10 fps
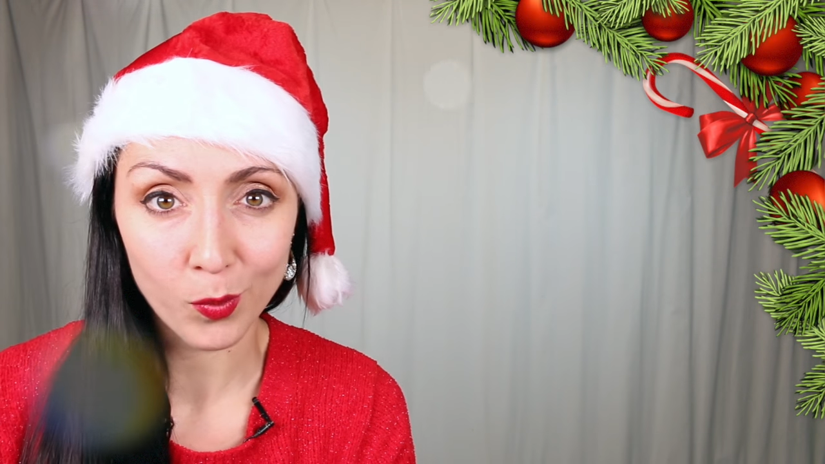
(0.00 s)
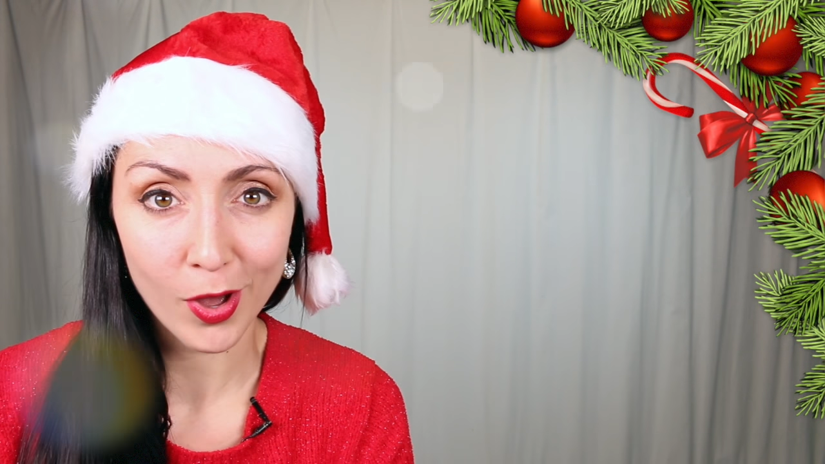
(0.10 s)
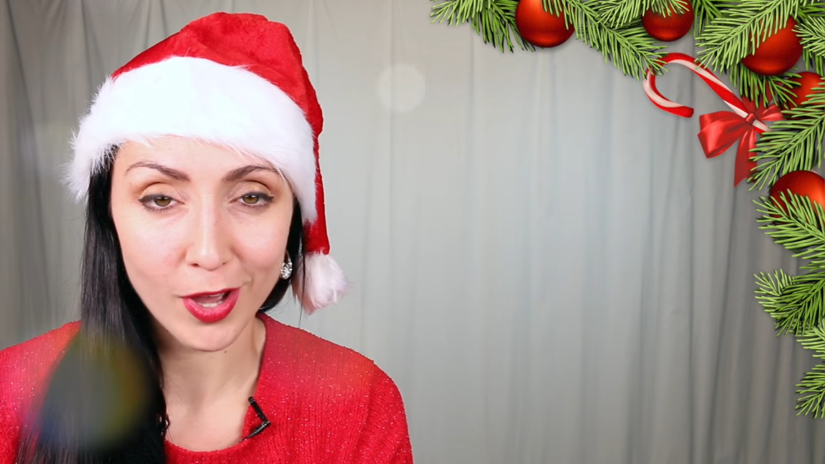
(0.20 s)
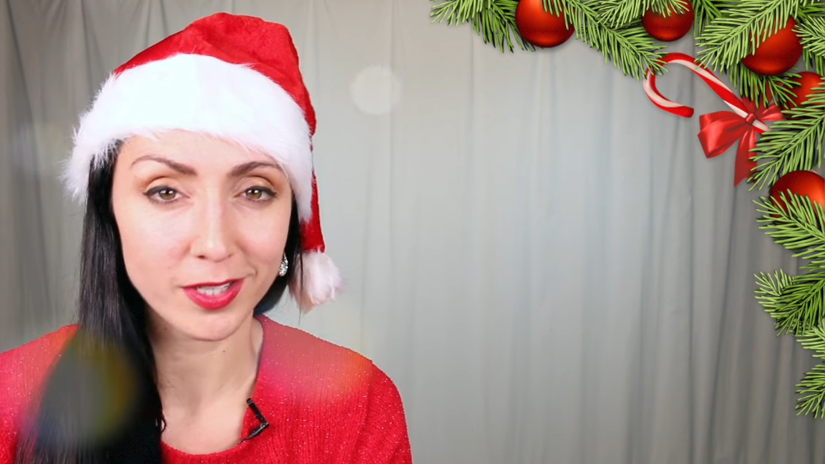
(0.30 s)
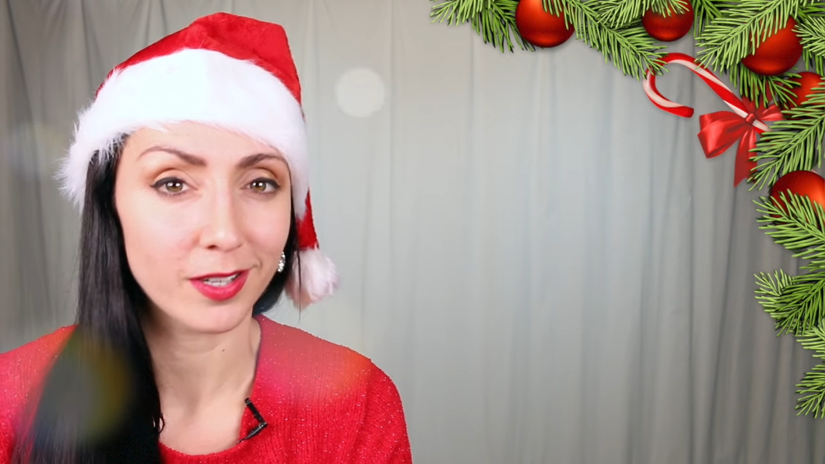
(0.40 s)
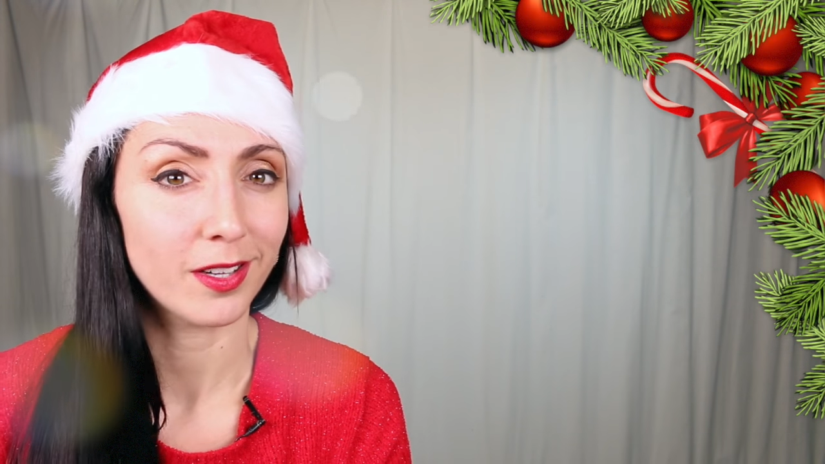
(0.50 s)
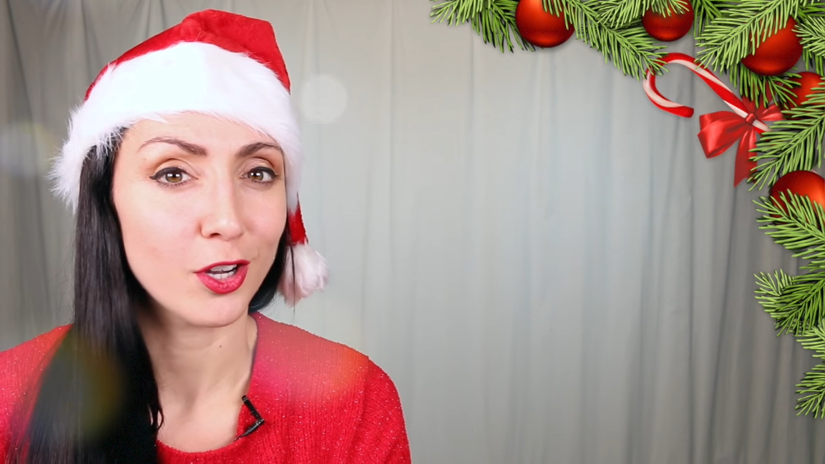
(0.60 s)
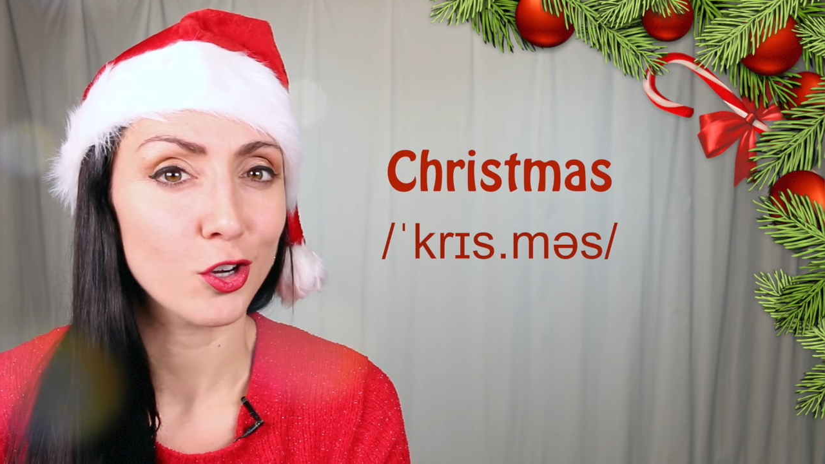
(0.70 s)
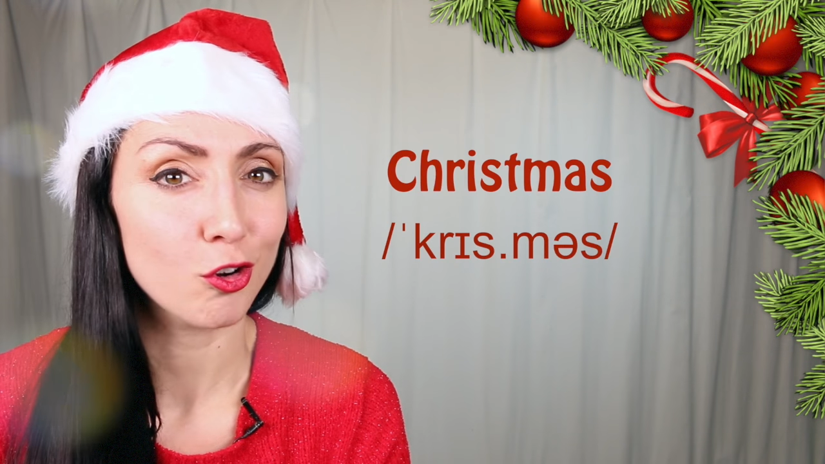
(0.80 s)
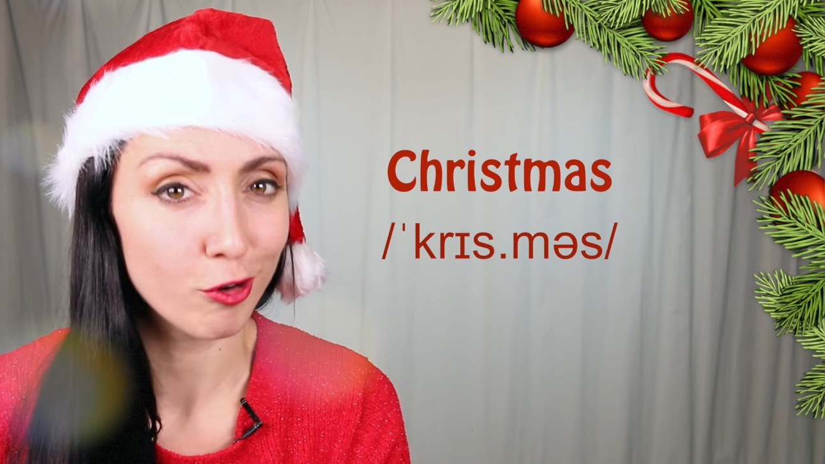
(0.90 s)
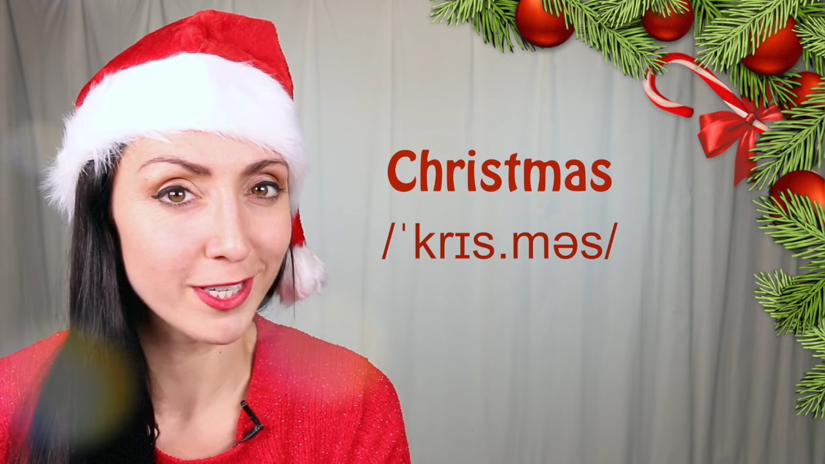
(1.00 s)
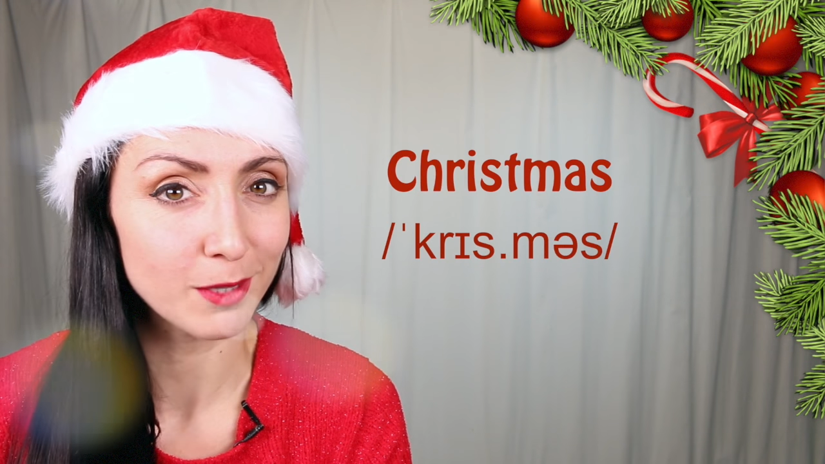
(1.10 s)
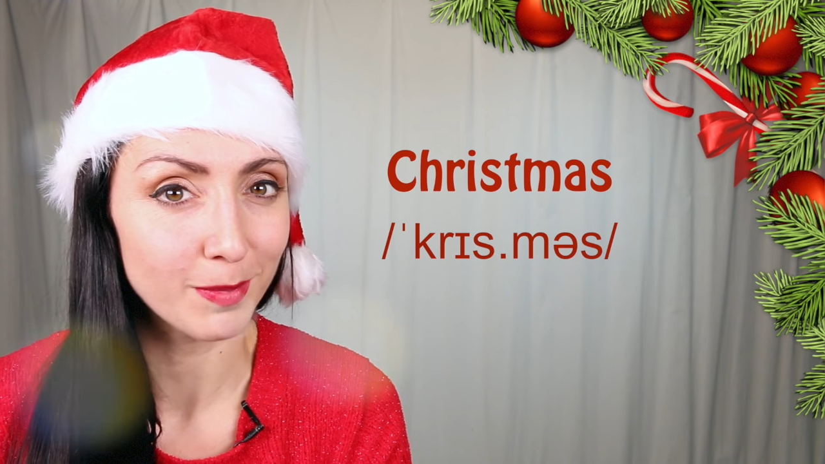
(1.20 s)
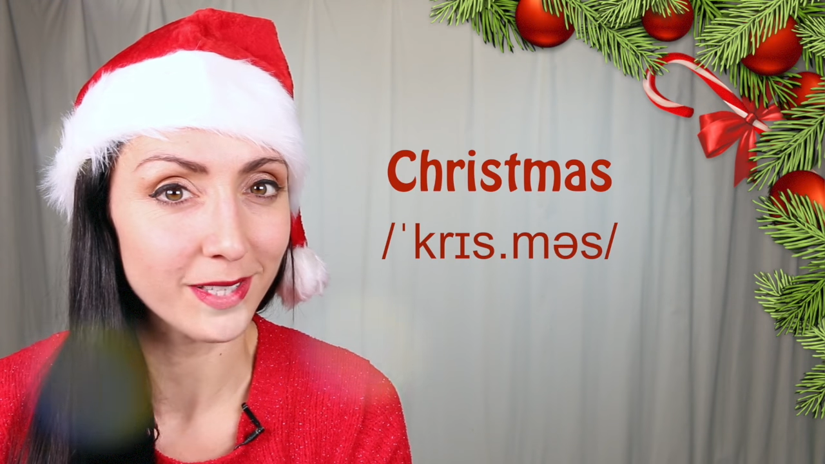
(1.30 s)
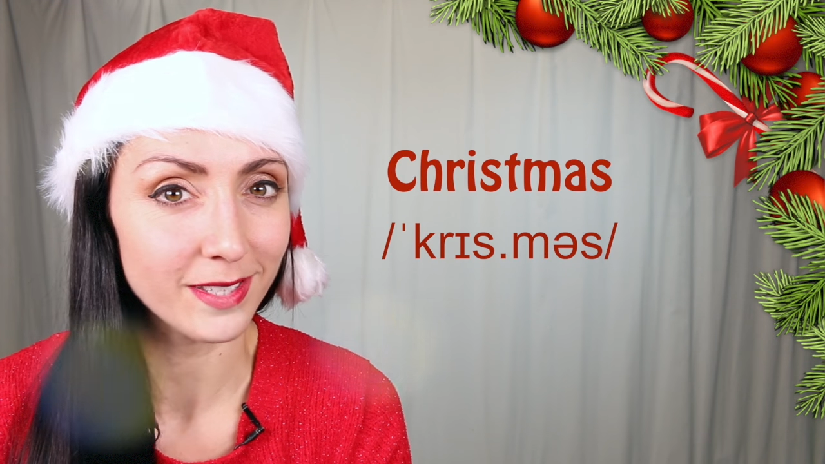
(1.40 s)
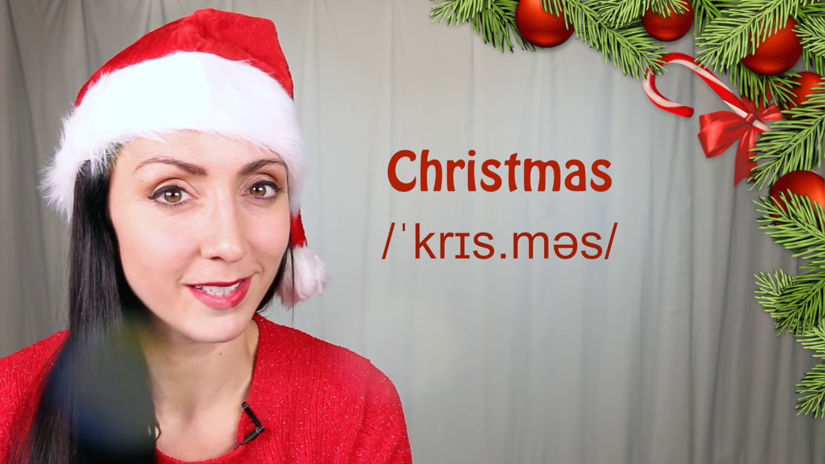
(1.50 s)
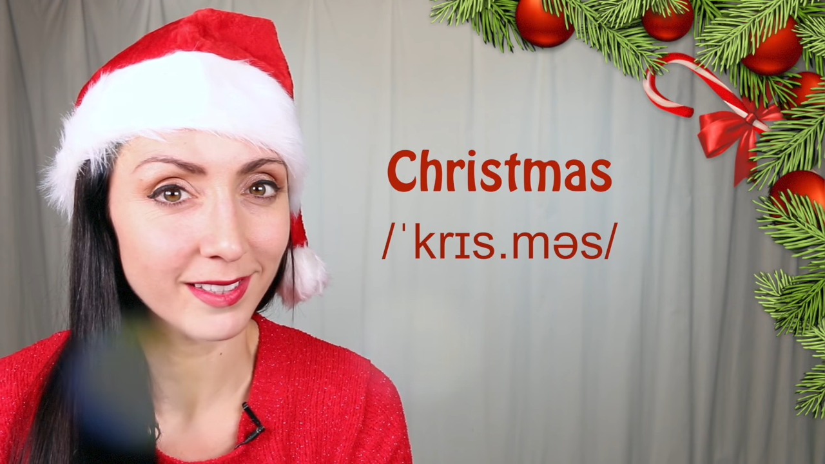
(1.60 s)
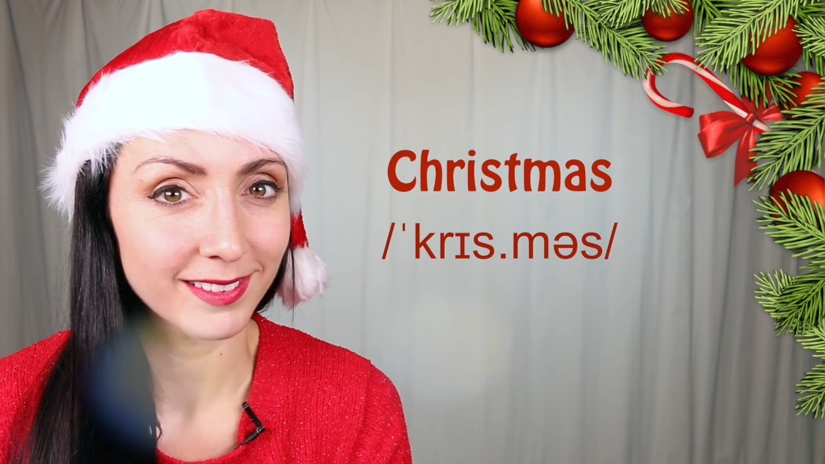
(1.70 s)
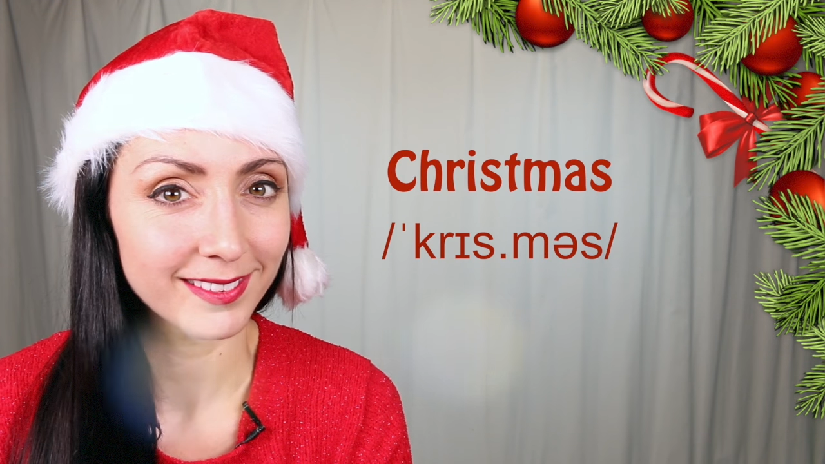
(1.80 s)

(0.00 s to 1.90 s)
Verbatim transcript: word Christmas.